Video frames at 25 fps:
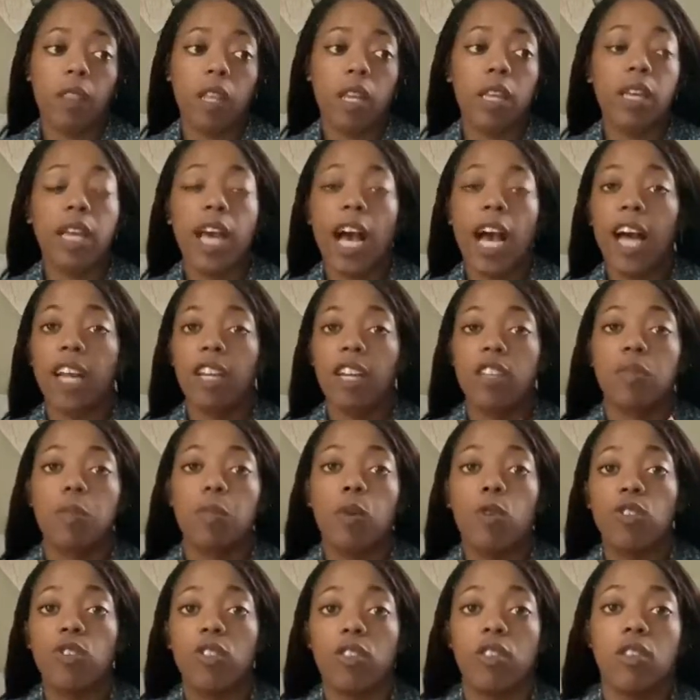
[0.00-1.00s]
God is
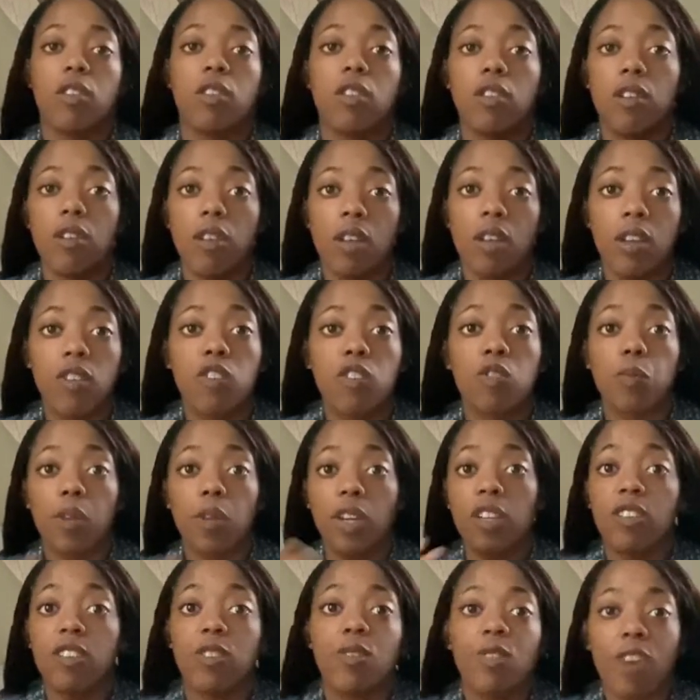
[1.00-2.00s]
supposed to
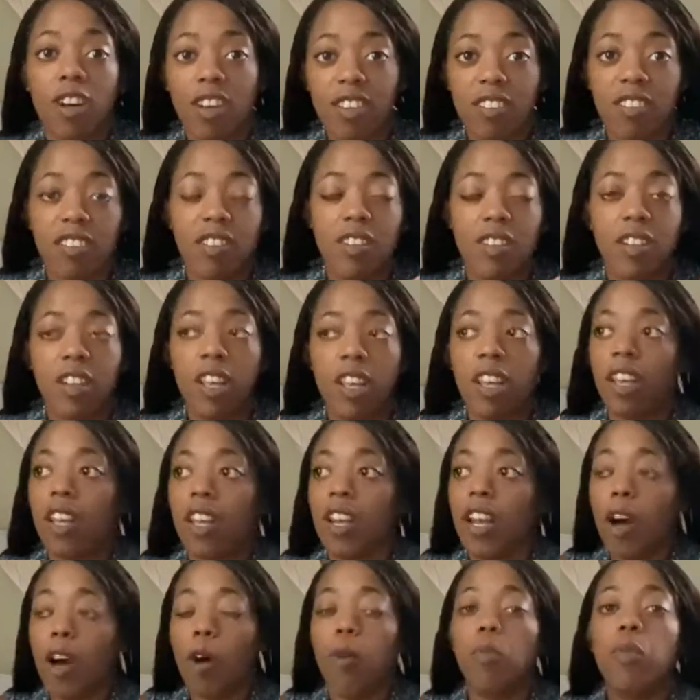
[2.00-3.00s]
explain to us and
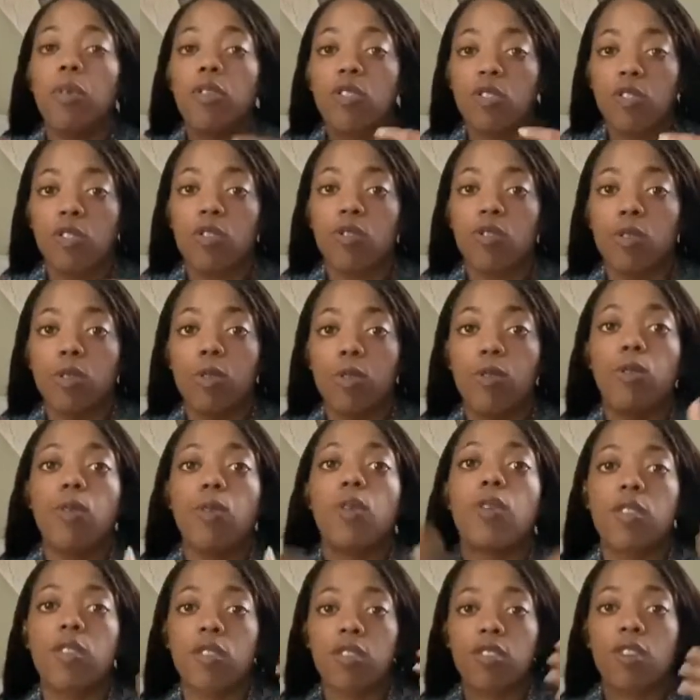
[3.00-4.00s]
help us through
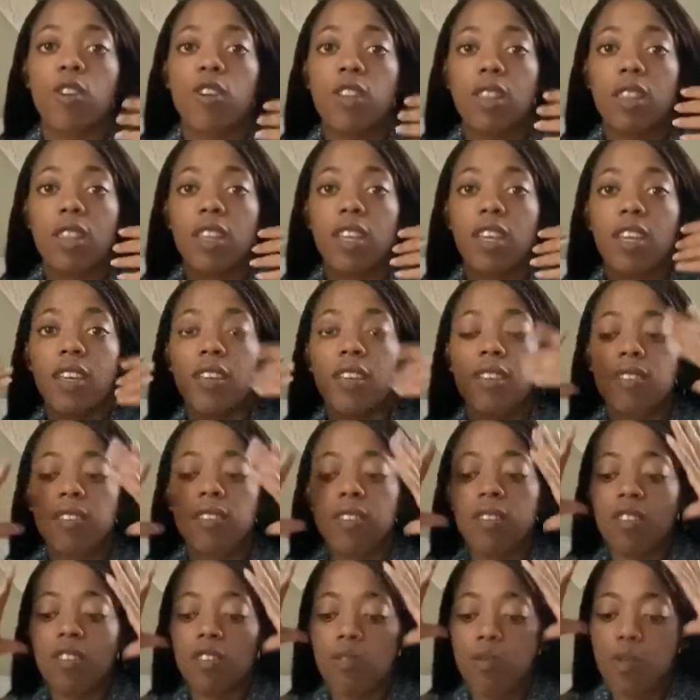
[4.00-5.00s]
certain things
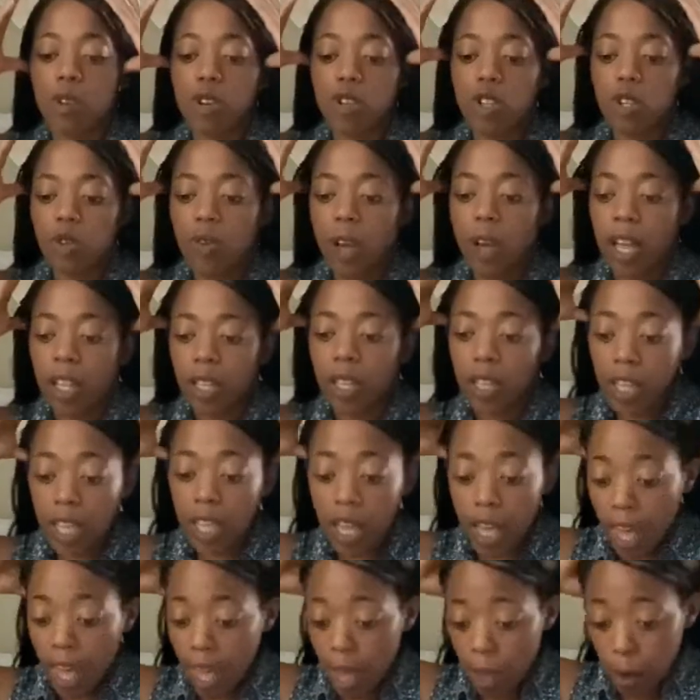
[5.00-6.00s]
in spirituality,
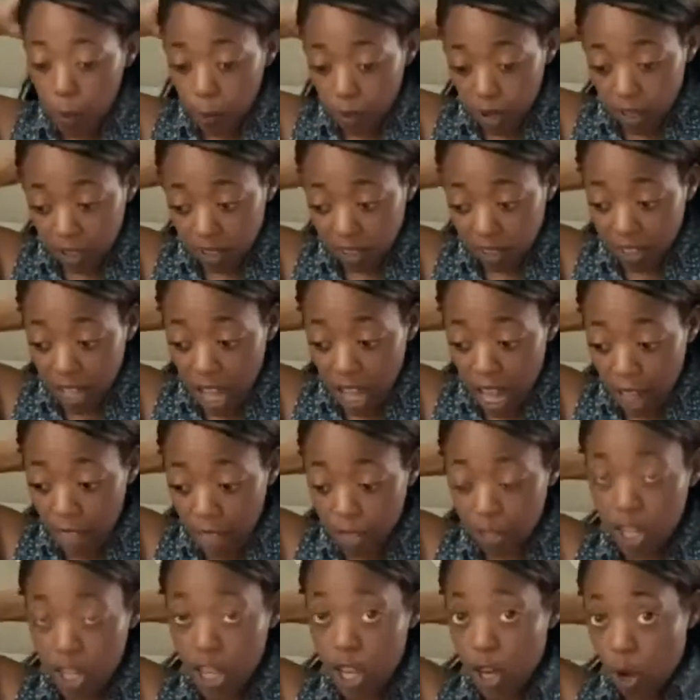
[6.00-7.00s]
but it's not
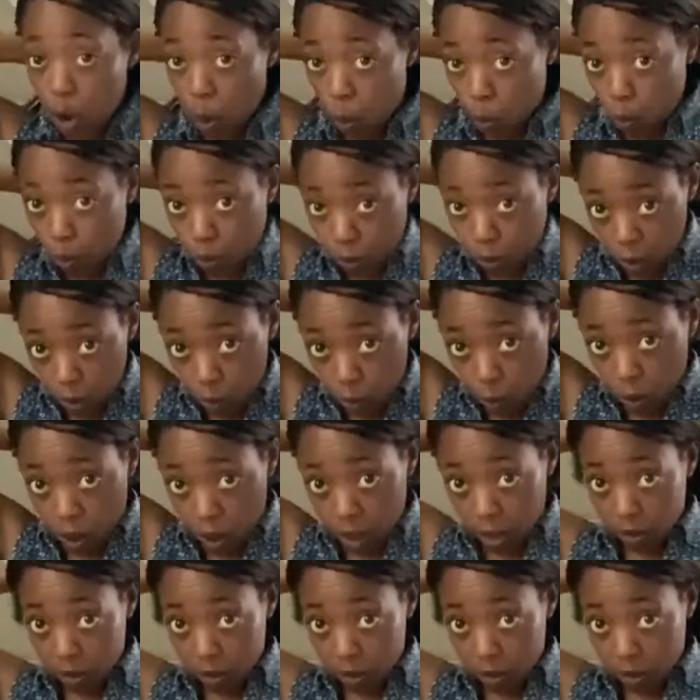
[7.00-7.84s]
the only one.